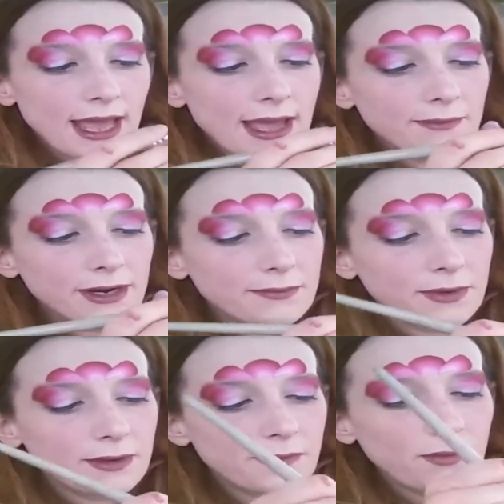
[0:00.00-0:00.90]
And we're going to
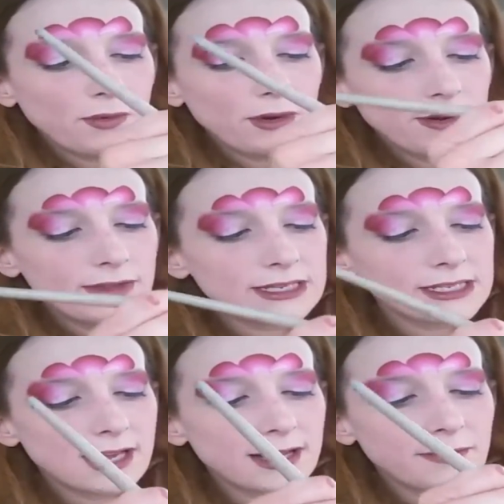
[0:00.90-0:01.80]
put more of this
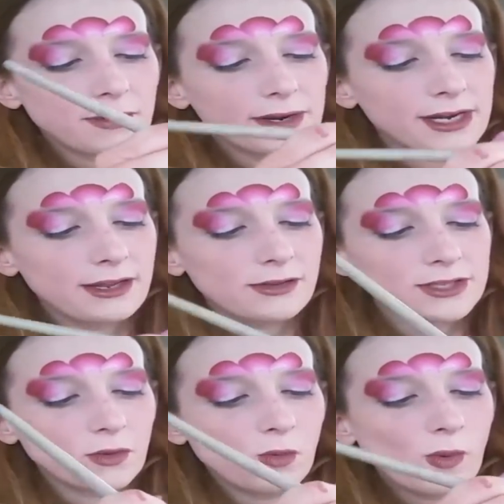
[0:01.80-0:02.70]
on, but we're going to use
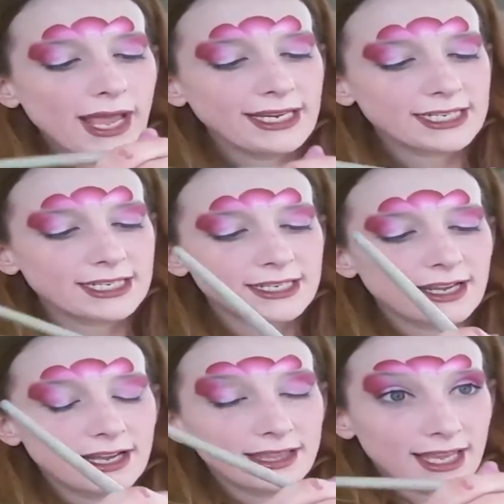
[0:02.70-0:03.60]
the white
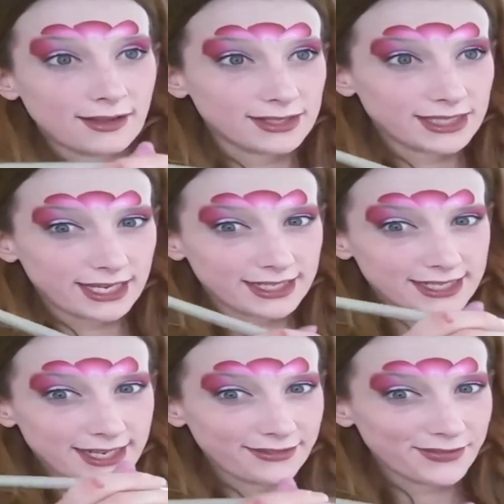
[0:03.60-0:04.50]
on the outside
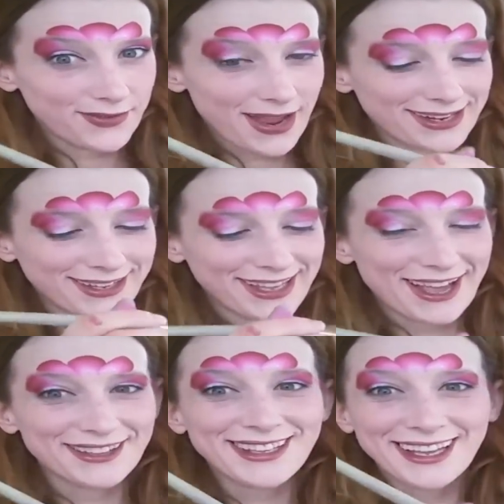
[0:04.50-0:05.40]
instead of the red on the
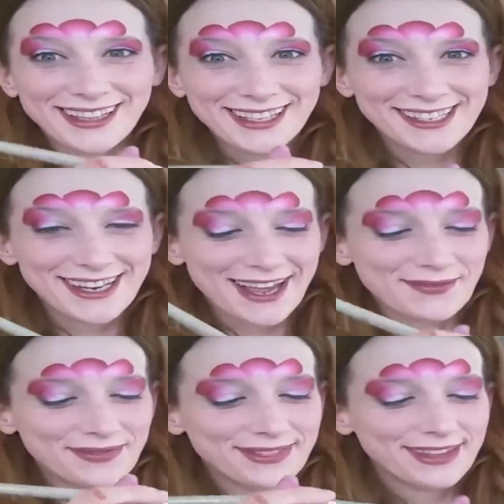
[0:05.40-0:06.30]
outside this
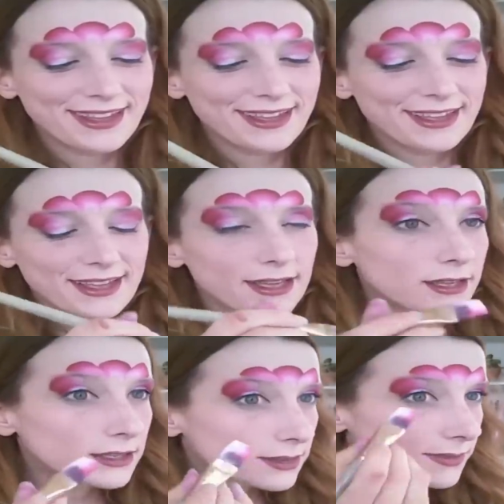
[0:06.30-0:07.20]
time.
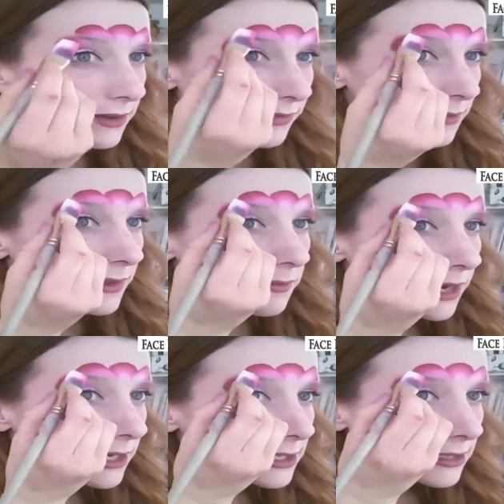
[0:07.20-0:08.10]
So I'm going to flip my
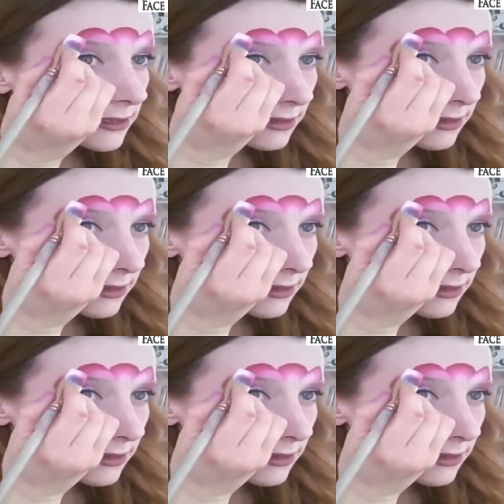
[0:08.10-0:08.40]
brush.